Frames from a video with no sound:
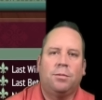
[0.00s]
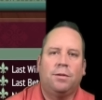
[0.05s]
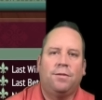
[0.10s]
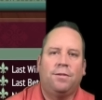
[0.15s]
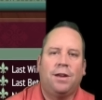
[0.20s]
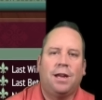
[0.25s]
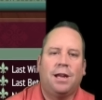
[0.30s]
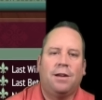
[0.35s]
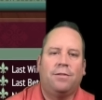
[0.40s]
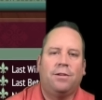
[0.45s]
If
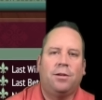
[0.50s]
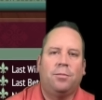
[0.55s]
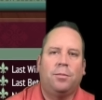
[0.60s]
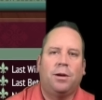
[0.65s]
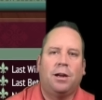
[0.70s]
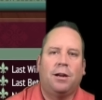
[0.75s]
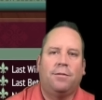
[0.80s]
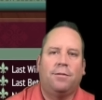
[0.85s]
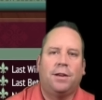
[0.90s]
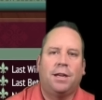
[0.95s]
you have any
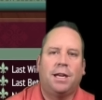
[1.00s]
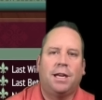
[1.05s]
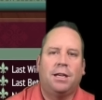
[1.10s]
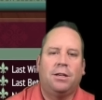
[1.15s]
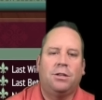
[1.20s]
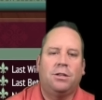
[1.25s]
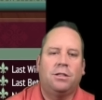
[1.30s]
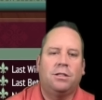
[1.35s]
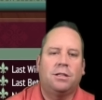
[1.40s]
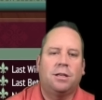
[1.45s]

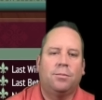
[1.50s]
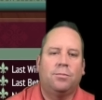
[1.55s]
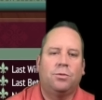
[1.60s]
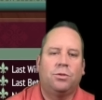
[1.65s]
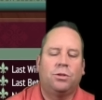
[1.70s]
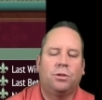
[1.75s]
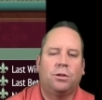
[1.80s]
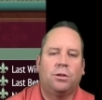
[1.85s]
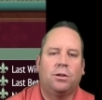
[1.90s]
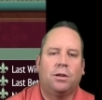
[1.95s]
modifications, I'm
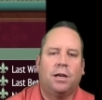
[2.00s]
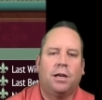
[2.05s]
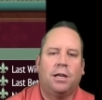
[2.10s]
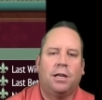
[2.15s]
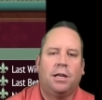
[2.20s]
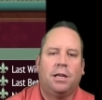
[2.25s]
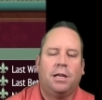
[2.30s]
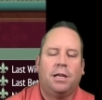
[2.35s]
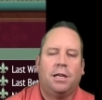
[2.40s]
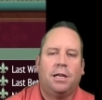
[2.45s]
sure uh,
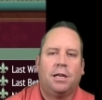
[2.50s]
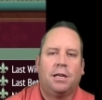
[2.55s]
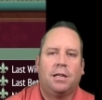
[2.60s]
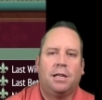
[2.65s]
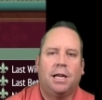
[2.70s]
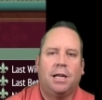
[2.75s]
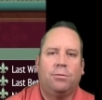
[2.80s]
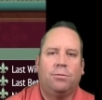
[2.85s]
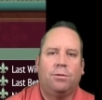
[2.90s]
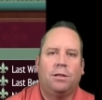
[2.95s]

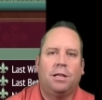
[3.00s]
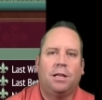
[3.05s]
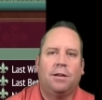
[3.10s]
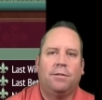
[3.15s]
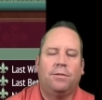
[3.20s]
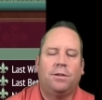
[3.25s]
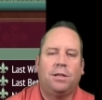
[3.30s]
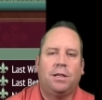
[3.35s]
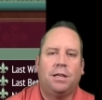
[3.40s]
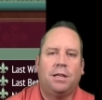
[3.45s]
Clyde would
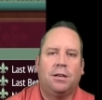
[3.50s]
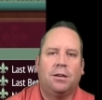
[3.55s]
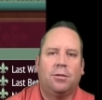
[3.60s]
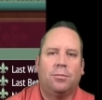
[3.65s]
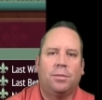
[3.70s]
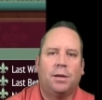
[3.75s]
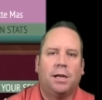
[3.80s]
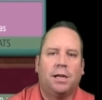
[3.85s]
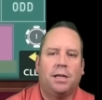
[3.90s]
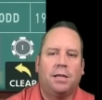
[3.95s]
love to hear
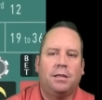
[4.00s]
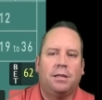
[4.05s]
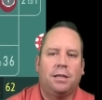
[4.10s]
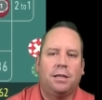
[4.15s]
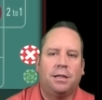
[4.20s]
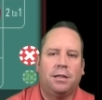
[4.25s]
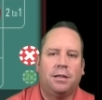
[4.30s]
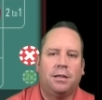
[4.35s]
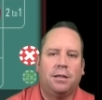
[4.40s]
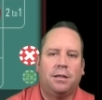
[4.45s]
about it.
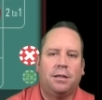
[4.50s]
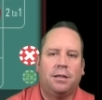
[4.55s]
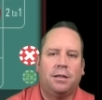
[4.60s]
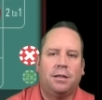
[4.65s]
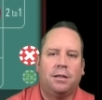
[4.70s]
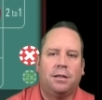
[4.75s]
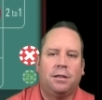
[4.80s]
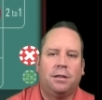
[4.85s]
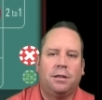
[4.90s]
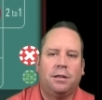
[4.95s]
And uh,
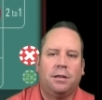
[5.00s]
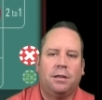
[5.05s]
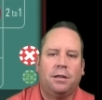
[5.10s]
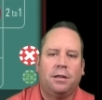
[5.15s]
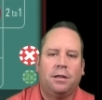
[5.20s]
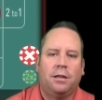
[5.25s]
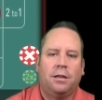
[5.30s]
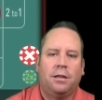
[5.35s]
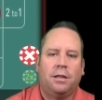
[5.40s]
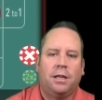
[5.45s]

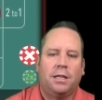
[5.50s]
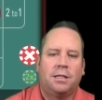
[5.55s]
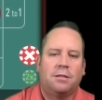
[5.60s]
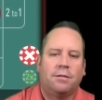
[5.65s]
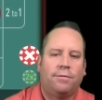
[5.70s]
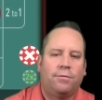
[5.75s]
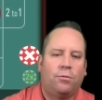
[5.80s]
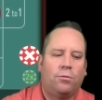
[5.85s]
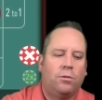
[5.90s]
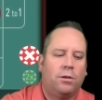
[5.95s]
that's a
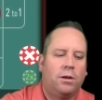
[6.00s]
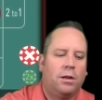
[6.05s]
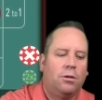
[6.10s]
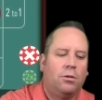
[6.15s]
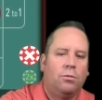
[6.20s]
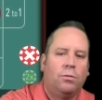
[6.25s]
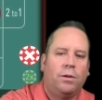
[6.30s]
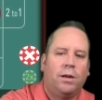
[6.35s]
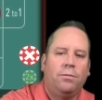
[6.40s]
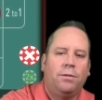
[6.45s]

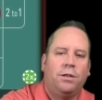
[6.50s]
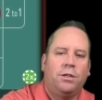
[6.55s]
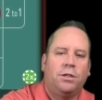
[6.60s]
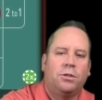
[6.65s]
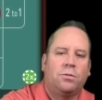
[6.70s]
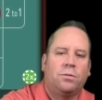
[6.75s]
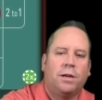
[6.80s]
$4 win. We just